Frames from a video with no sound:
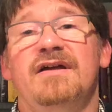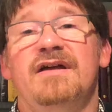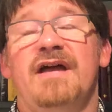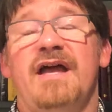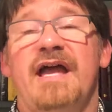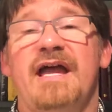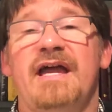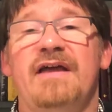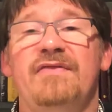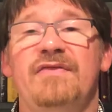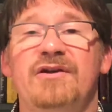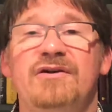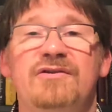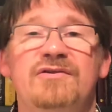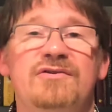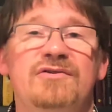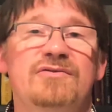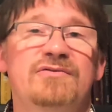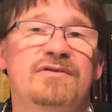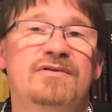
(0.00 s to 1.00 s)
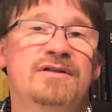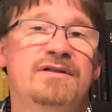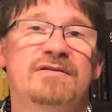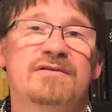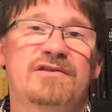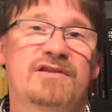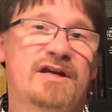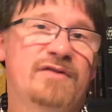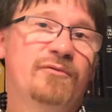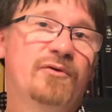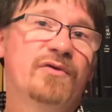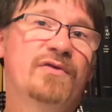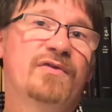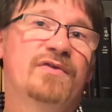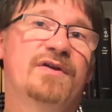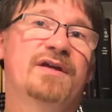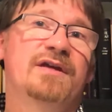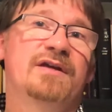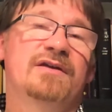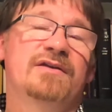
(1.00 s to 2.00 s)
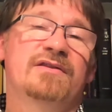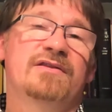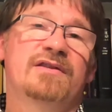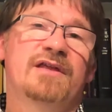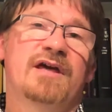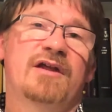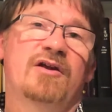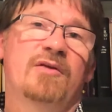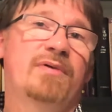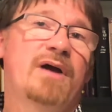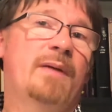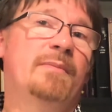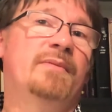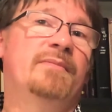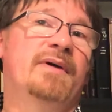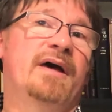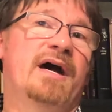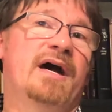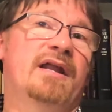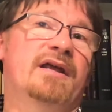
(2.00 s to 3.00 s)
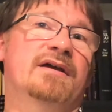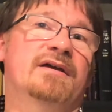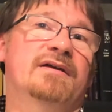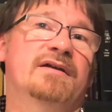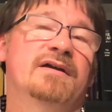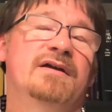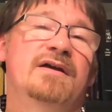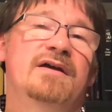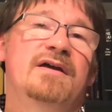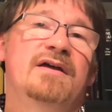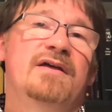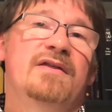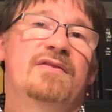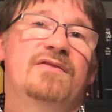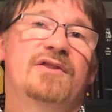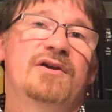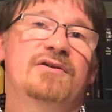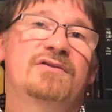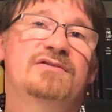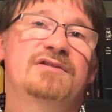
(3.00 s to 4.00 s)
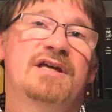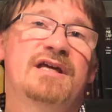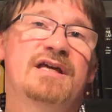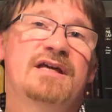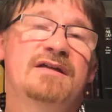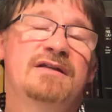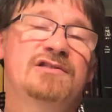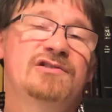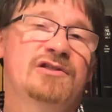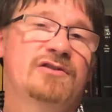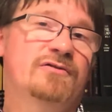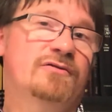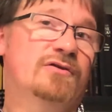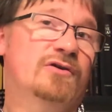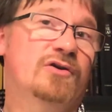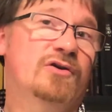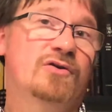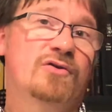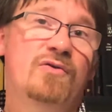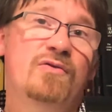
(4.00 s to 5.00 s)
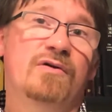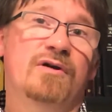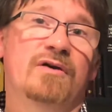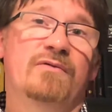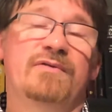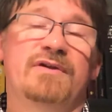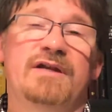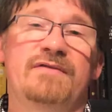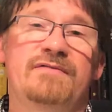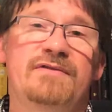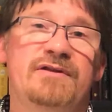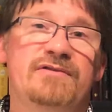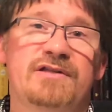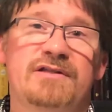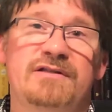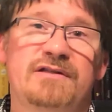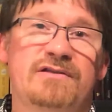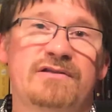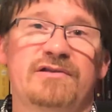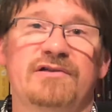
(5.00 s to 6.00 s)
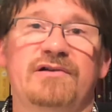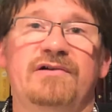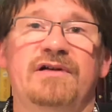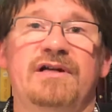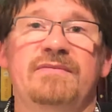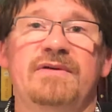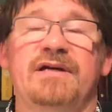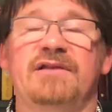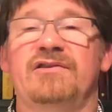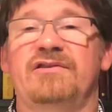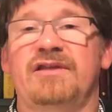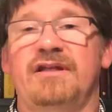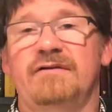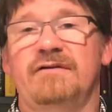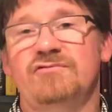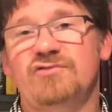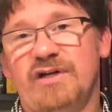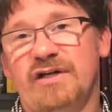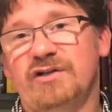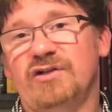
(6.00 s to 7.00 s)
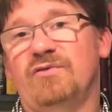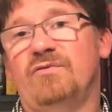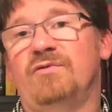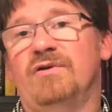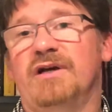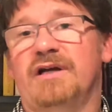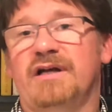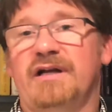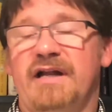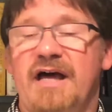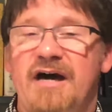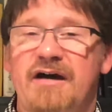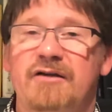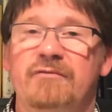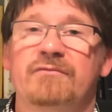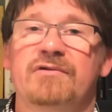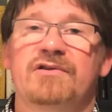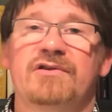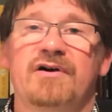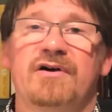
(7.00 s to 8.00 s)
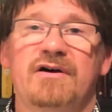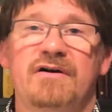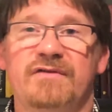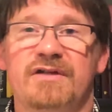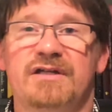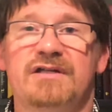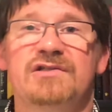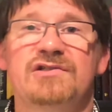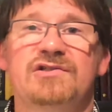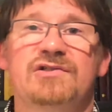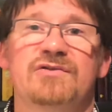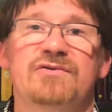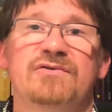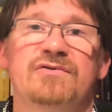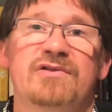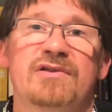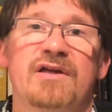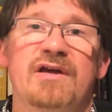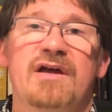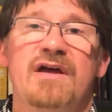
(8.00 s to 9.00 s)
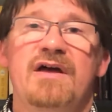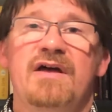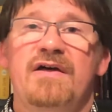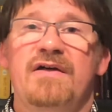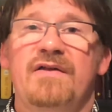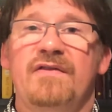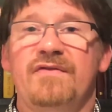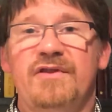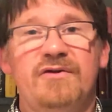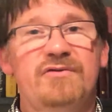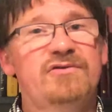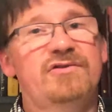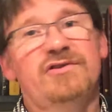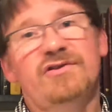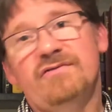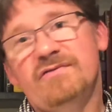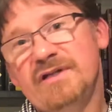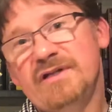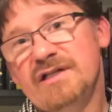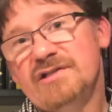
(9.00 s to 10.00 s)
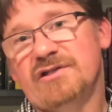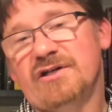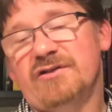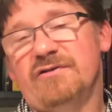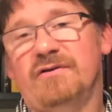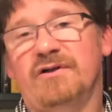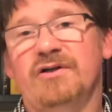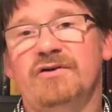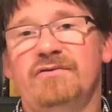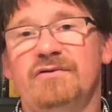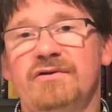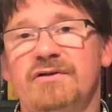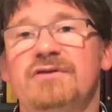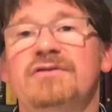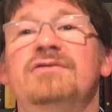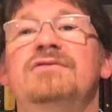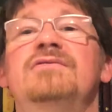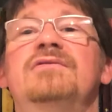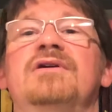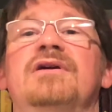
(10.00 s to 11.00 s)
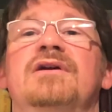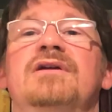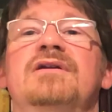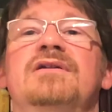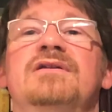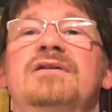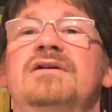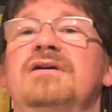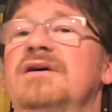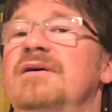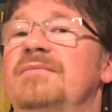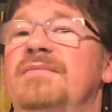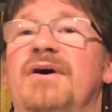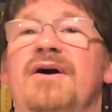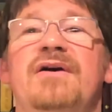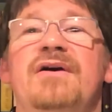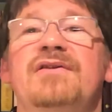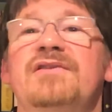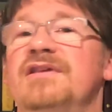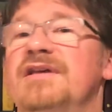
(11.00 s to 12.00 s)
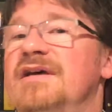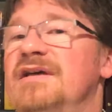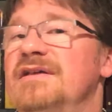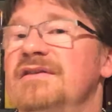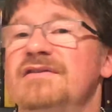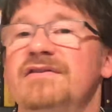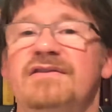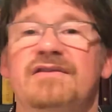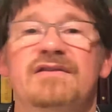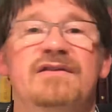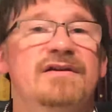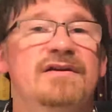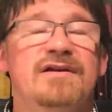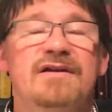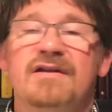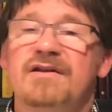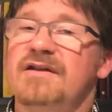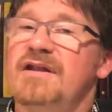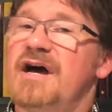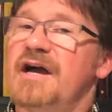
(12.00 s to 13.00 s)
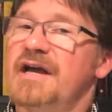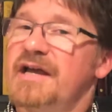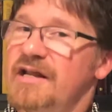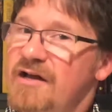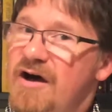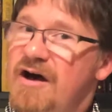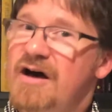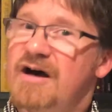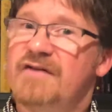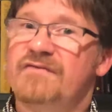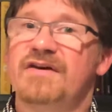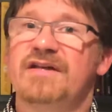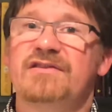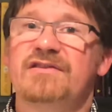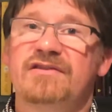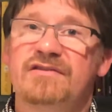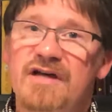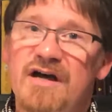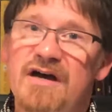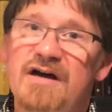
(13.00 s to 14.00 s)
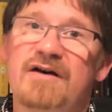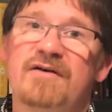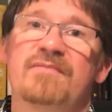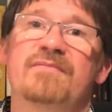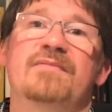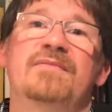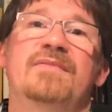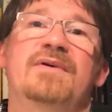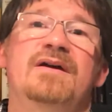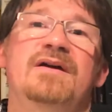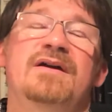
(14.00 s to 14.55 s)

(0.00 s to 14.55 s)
And they're doing several things that are problematic. They're taking each other to court whenever there's a disagreement. Instead of trying to work it out and resolve the issues, they're suing each other and going to court. Paul says, knock it off. That's dumb.